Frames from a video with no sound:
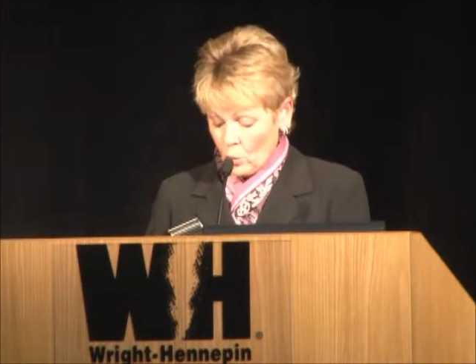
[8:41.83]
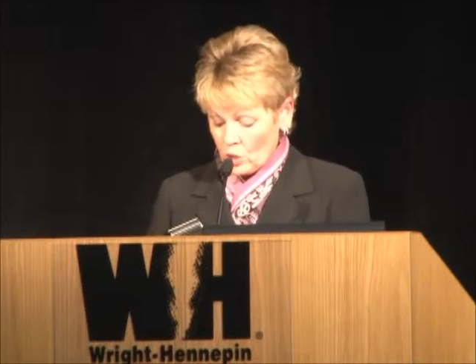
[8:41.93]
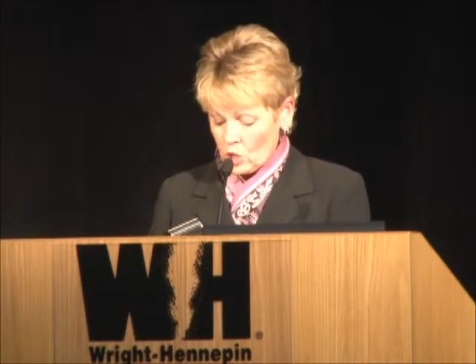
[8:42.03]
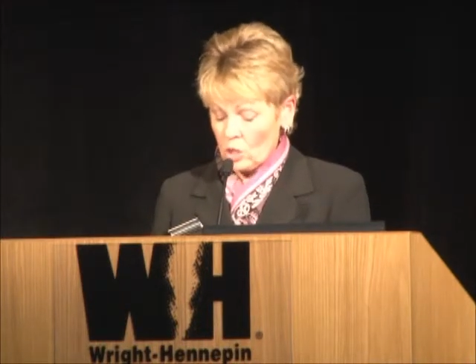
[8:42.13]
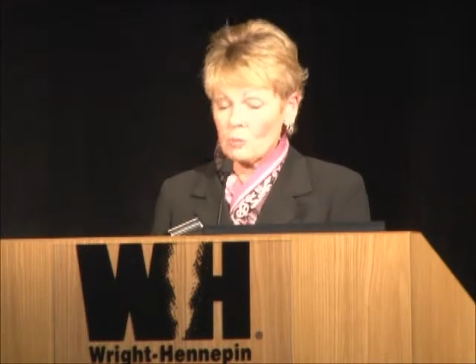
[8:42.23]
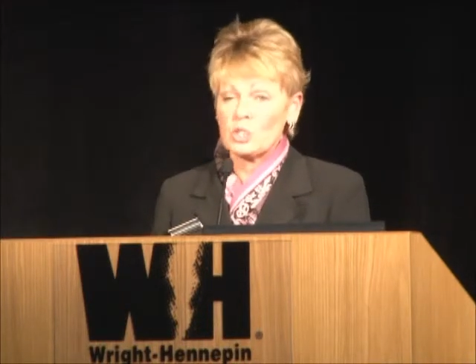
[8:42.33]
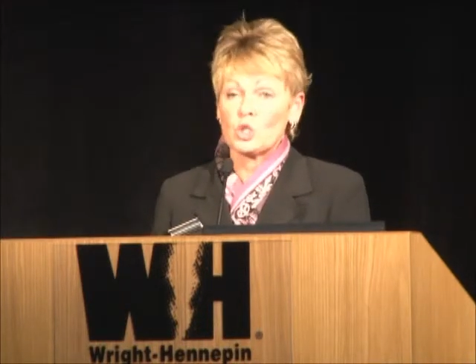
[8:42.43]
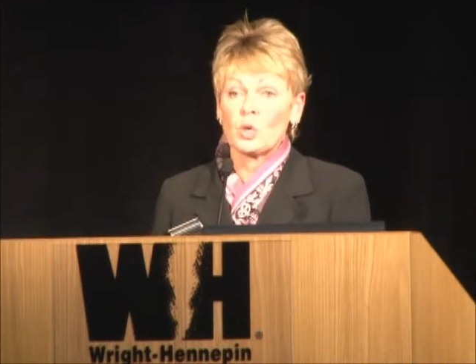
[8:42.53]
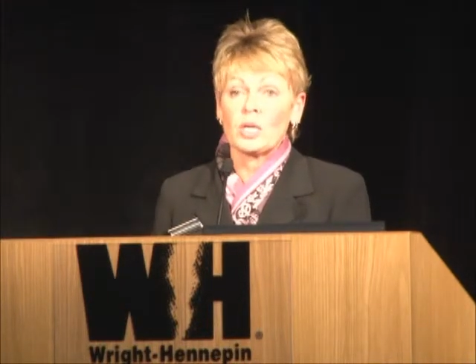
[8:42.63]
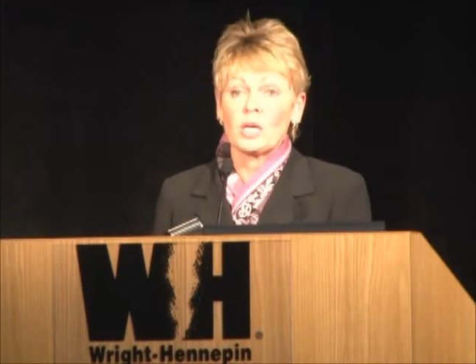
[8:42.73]
which the
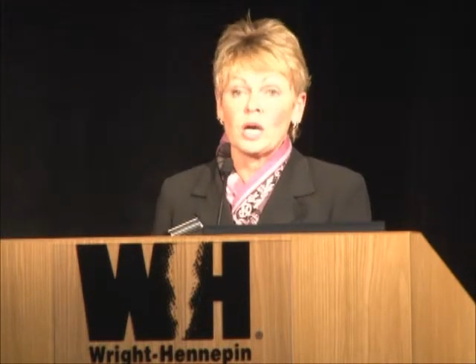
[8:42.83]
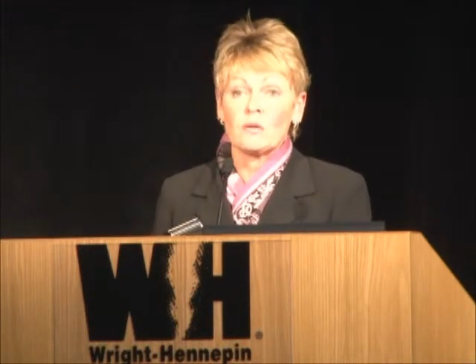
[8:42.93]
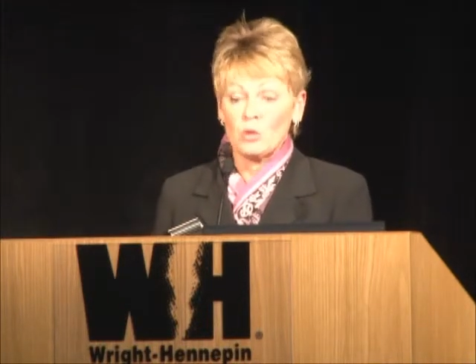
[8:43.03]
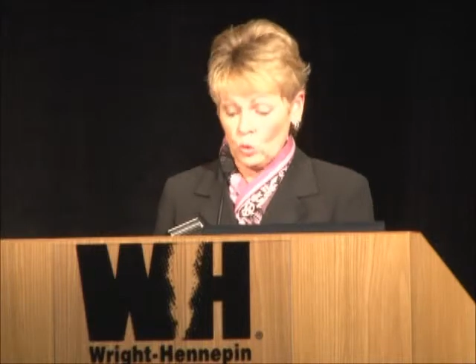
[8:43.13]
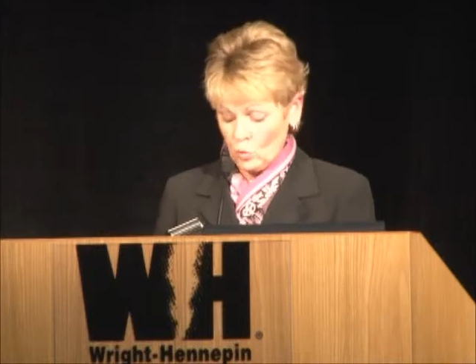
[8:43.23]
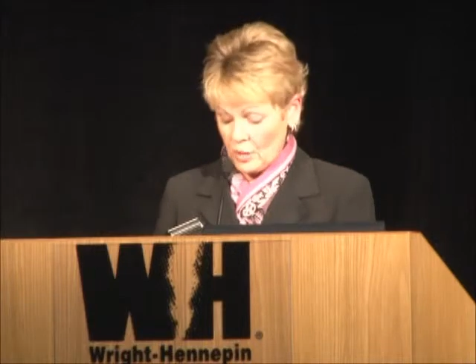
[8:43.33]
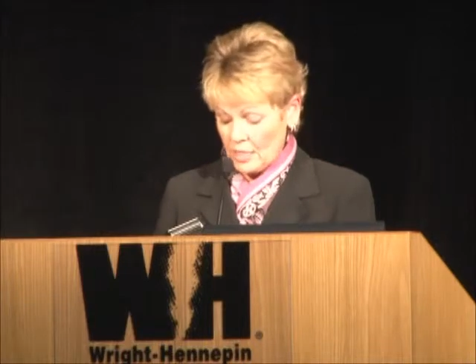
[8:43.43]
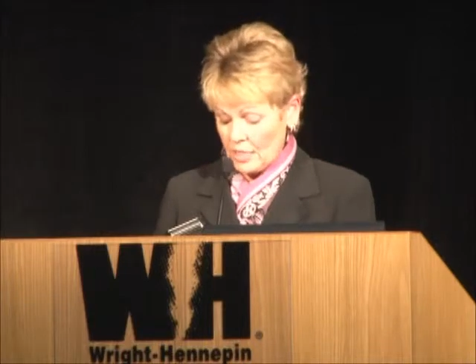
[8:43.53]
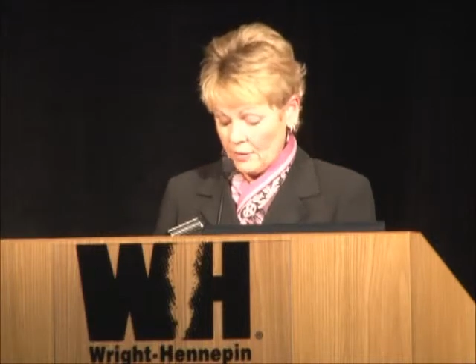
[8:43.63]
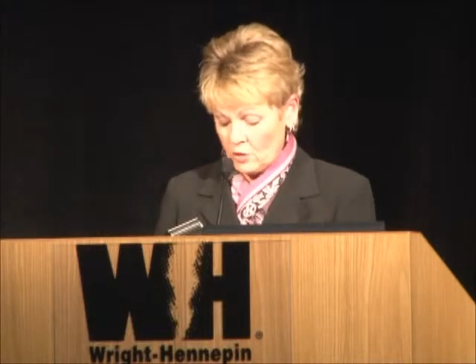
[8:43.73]
majority of you
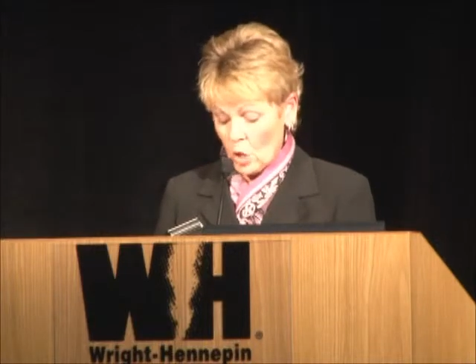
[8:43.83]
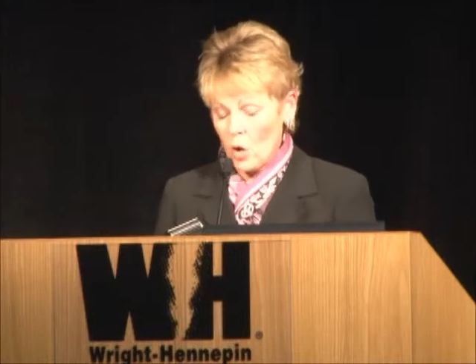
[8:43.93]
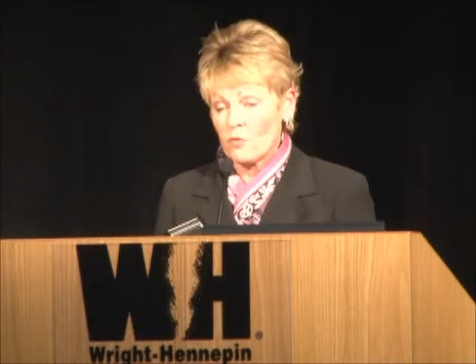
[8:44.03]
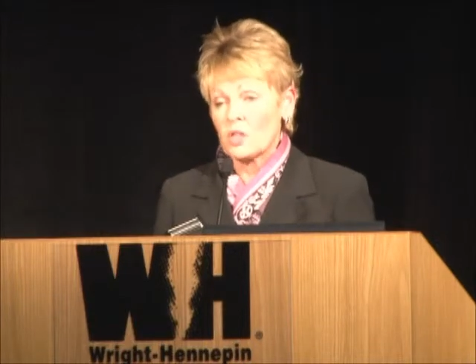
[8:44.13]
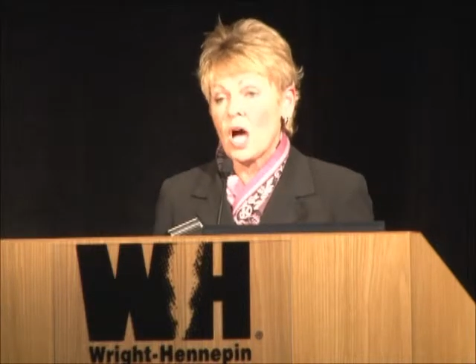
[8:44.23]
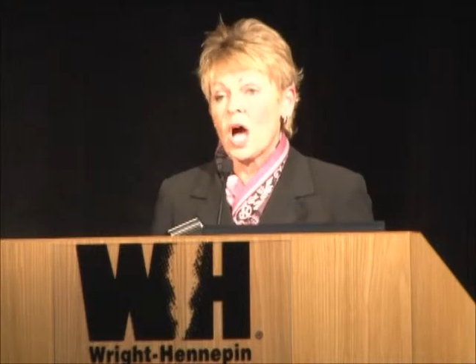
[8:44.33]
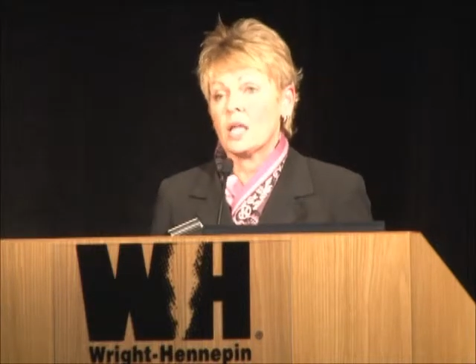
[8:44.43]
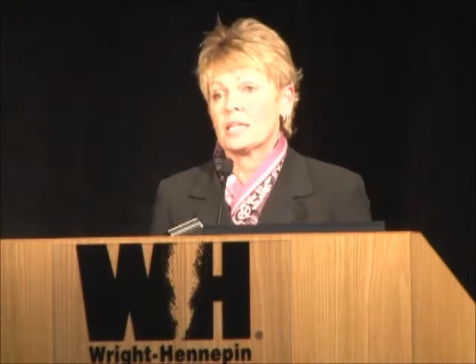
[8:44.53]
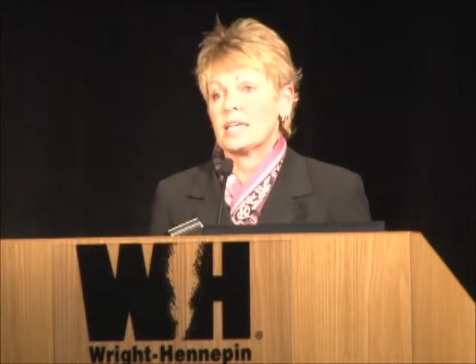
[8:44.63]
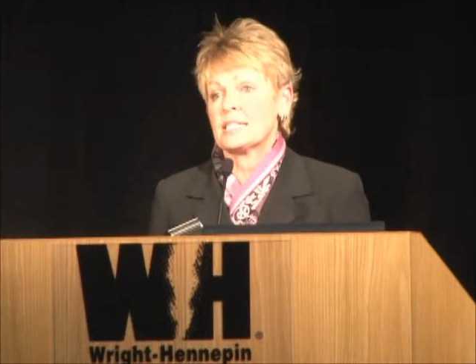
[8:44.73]
received over the
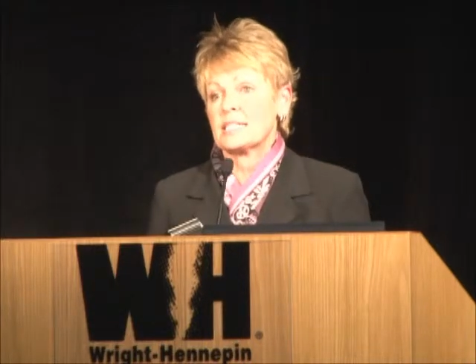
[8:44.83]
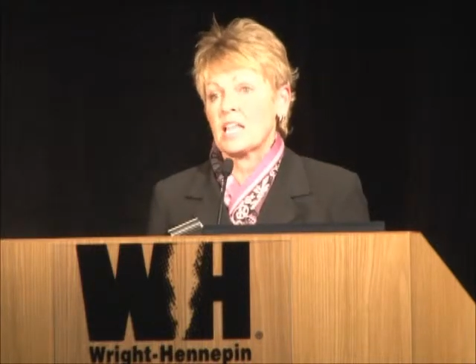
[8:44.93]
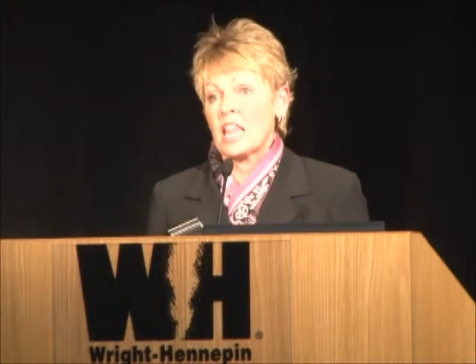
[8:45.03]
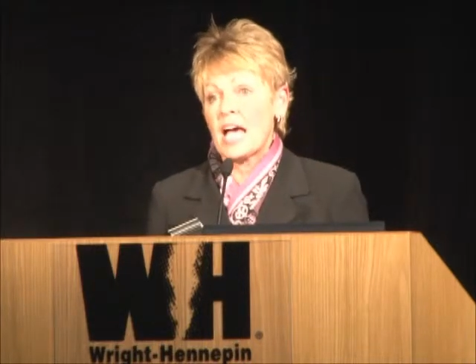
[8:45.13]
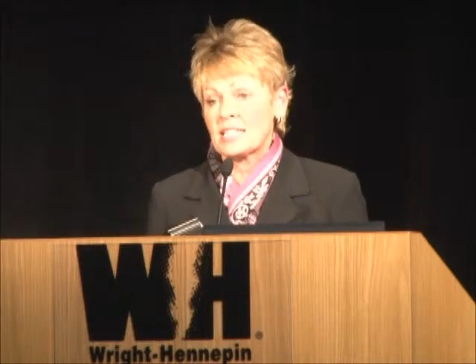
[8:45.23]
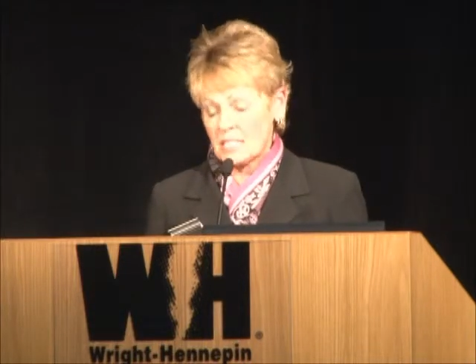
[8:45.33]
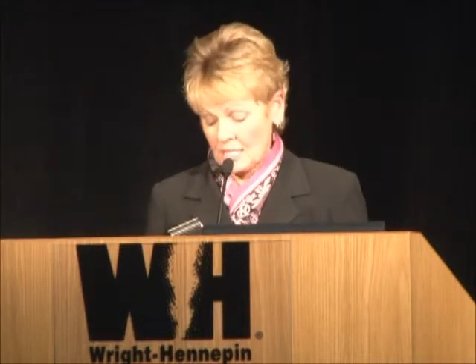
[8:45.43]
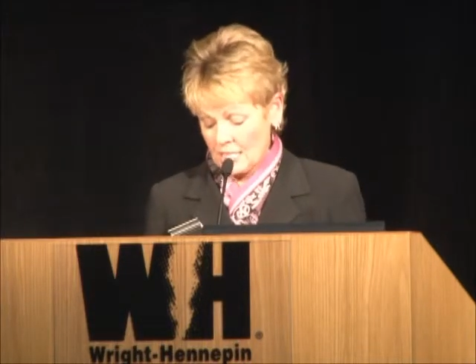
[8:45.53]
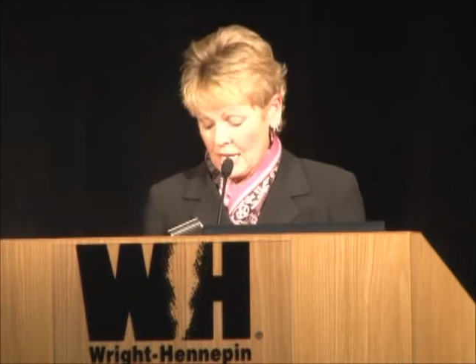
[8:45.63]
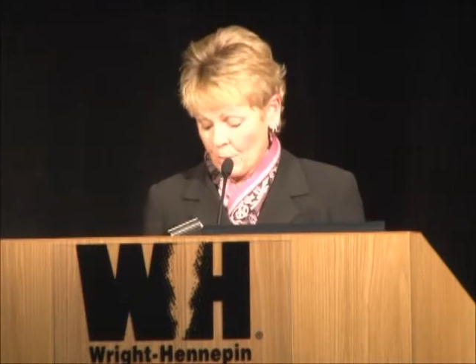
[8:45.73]
holidays last
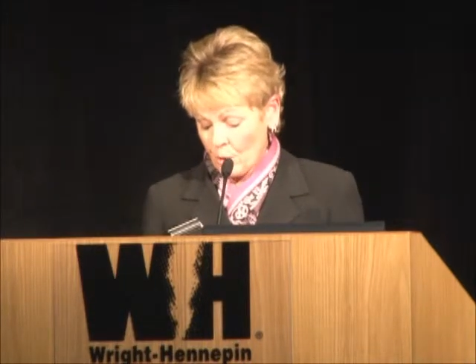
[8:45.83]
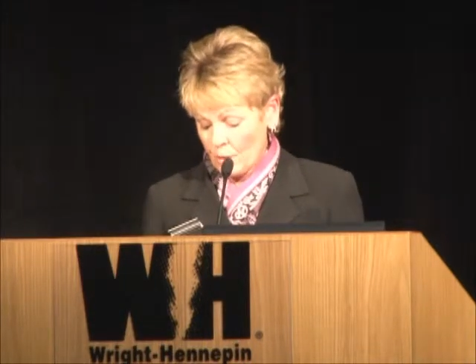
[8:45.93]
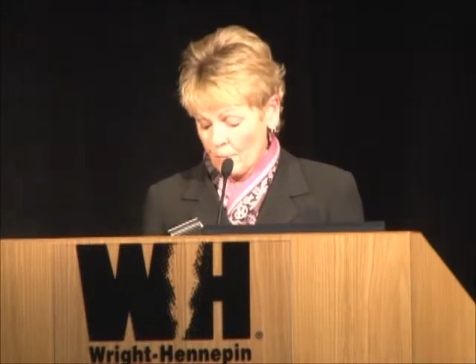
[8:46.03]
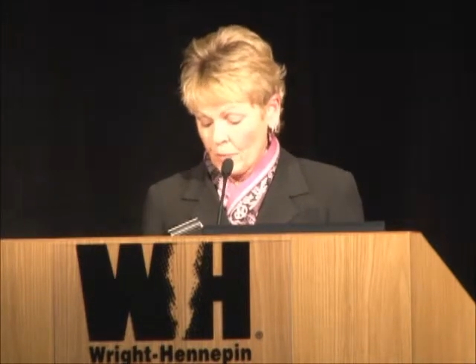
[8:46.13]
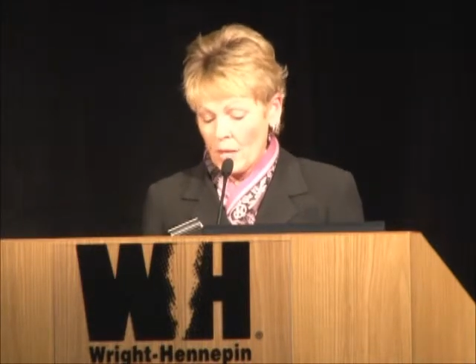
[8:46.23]
December.